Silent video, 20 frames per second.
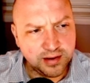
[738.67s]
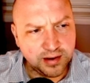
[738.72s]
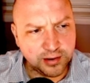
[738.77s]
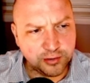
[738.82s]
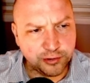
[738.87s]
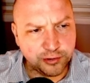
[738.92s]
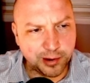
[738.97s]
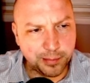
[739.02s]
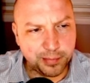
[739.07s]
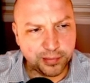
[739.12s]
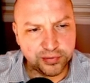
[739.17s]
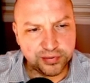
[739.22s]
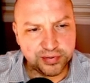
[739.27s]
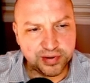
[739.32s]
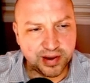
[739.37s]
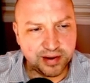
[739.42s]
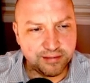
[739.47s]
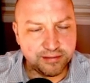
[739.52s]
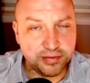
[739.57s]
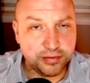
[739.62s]
and triples
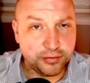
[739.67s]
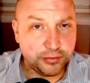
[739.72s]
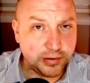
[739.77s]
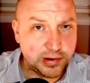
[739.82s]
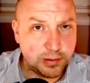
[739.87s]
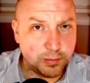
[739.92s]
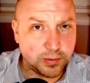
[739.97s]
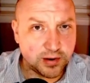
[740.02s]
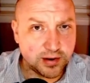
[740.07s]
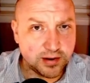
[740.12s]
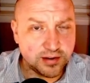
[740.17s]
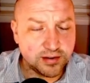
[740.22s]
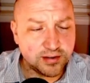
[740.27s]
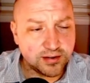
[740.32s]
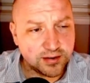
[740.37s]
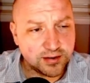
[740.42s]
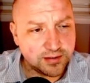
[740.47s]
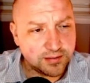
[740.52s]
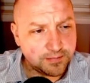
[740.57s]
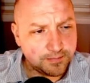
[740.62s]
have 3
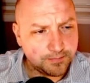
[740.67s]
words.